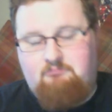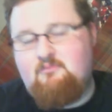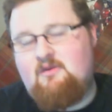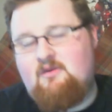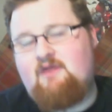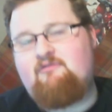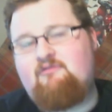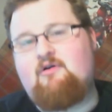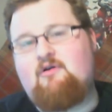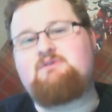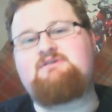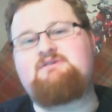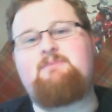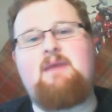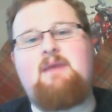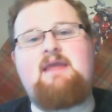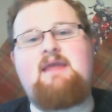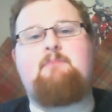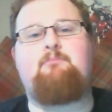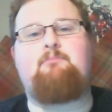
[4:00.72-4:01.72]
If I were to
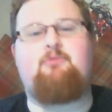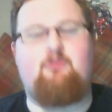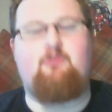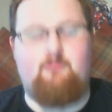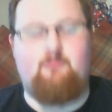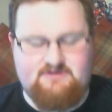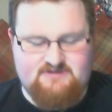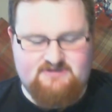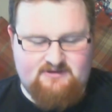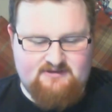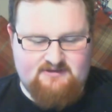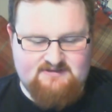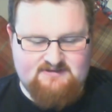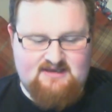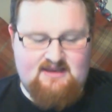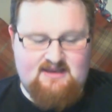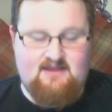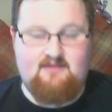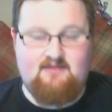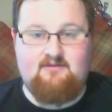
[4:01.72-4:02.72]
make improvements on this
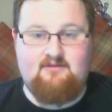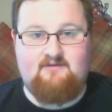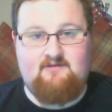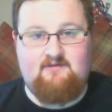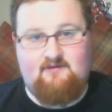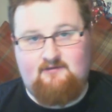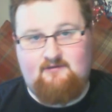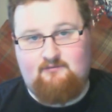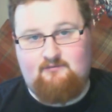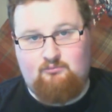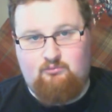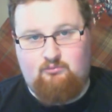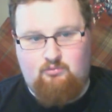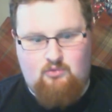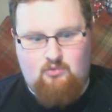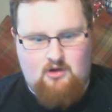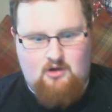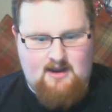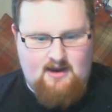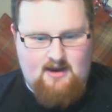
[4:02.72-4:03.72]
kit, this is
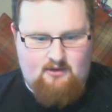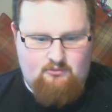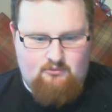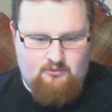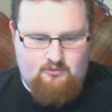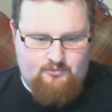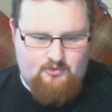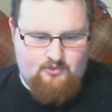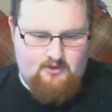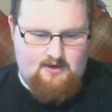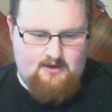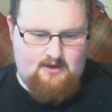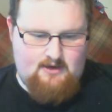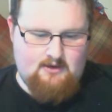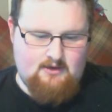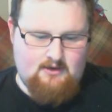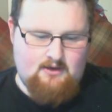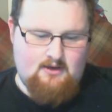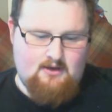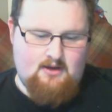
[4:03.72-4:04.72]
what I would put in.
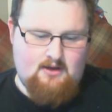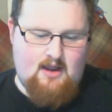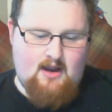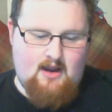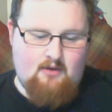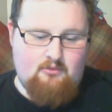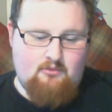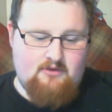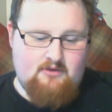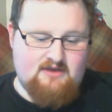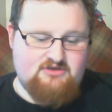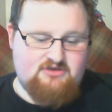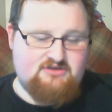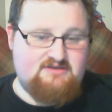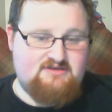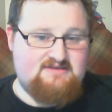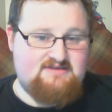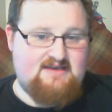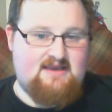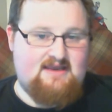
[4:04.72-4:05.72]
I would actually
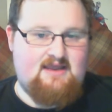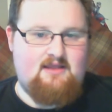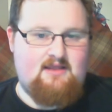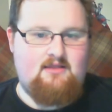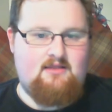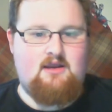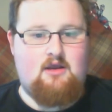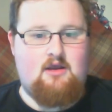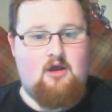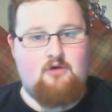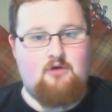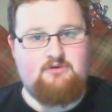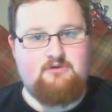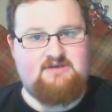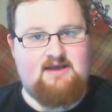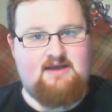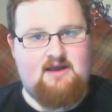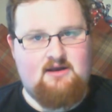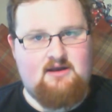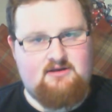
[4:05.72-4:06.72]
stick in the Ghost
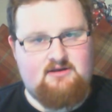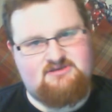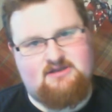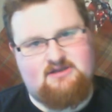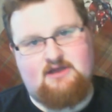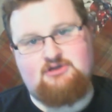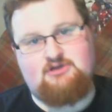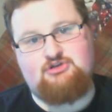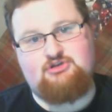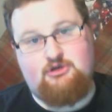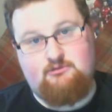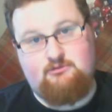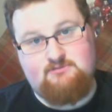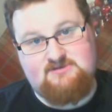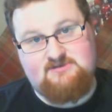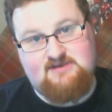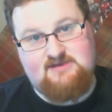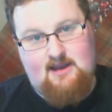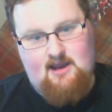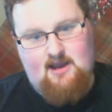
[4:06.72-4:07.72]
Ark /
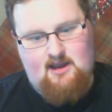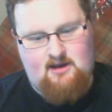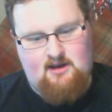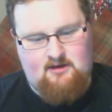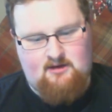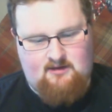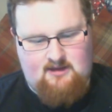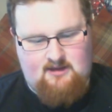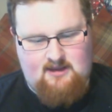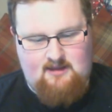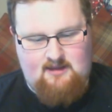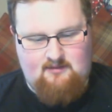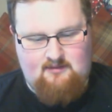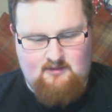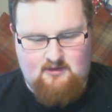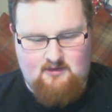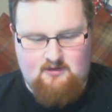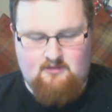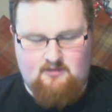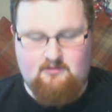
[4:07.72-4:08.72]
Doomsday Ark kit,
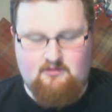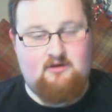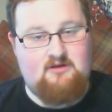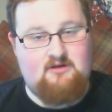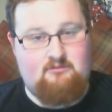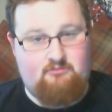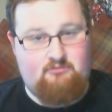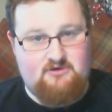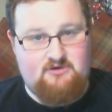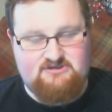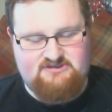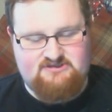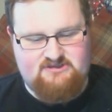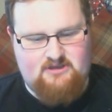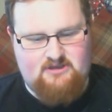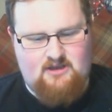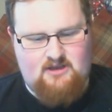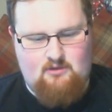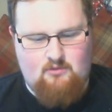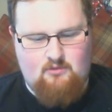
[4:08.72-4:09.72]
which is
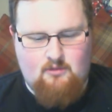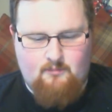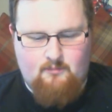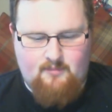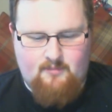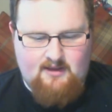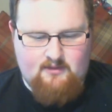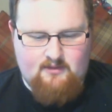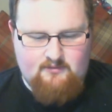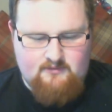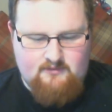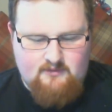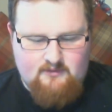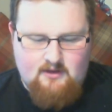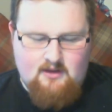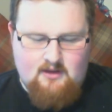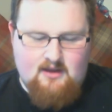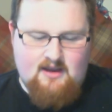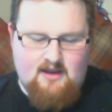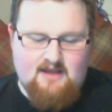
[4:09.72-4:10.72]
£31.
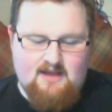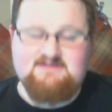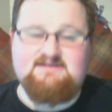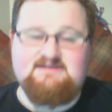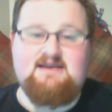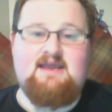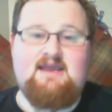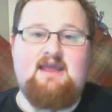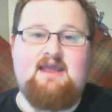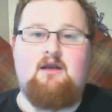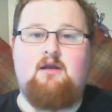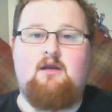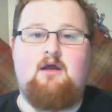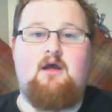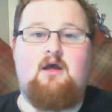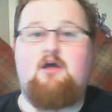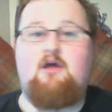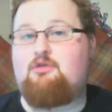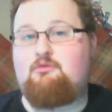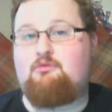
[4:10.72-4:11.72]
I'd stick
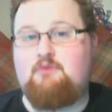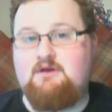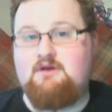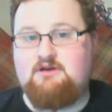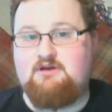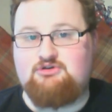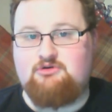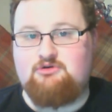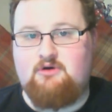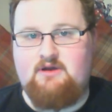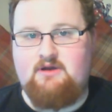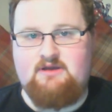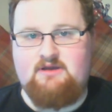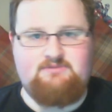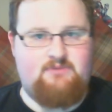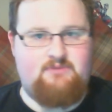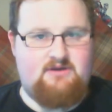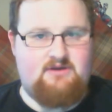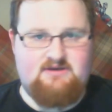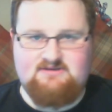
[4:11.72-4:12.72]
in 3 destroyers
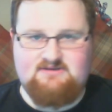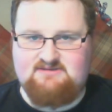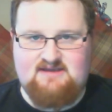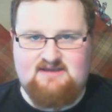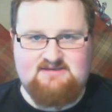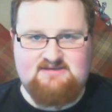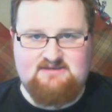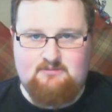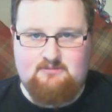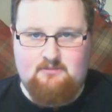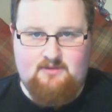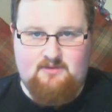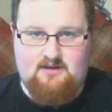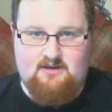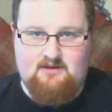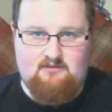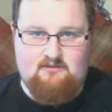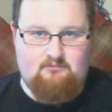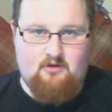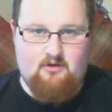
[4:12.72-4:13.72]
because they seem to
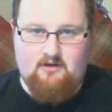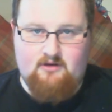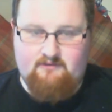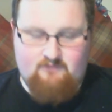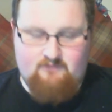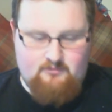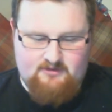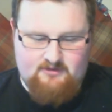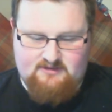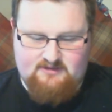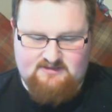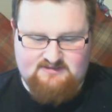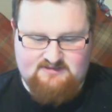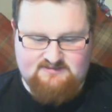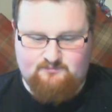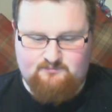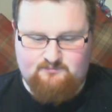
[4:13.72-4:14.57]
be on everybody's